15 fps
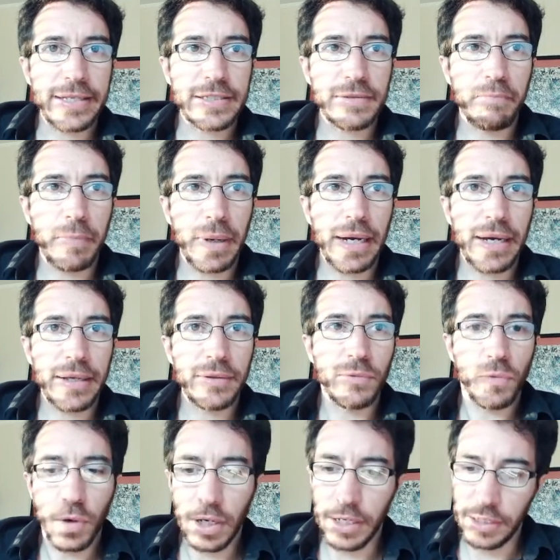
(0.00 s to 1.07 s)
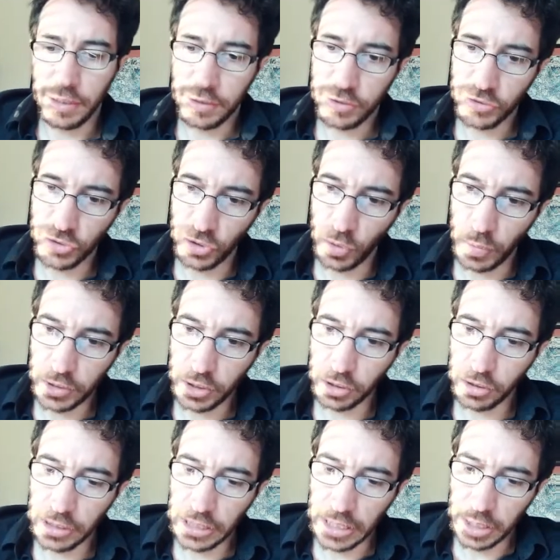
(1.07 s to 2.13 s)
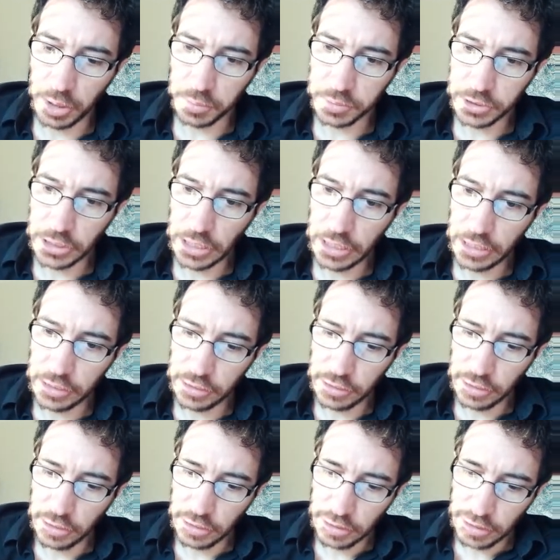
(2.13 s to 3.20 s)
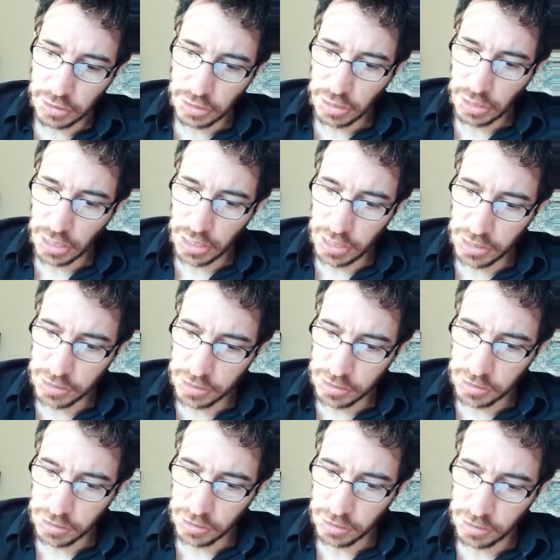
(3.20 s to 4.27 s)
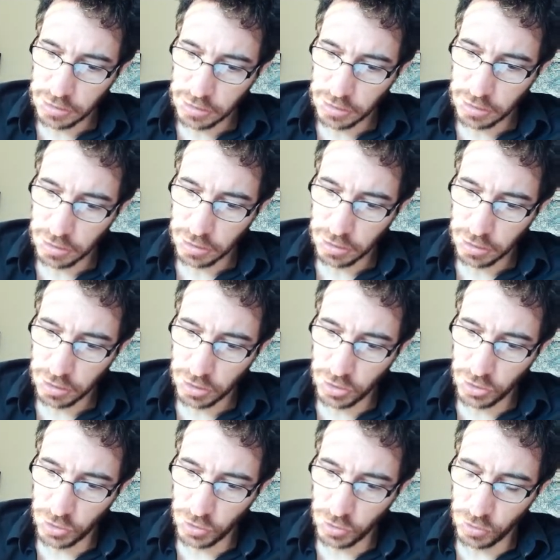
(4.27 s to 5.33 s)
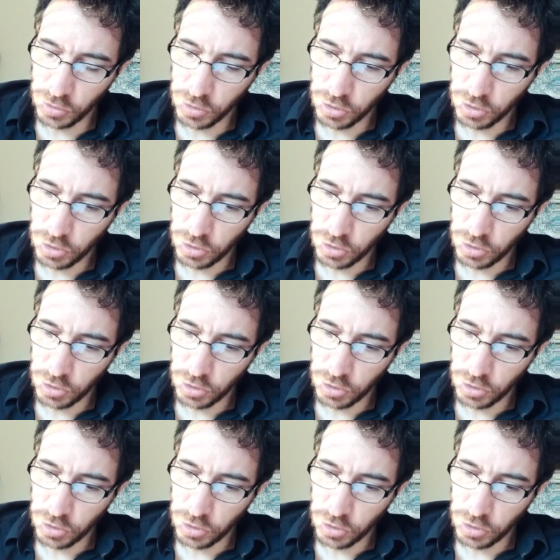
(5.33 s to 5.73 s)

by y. So what you're gonna obtain is q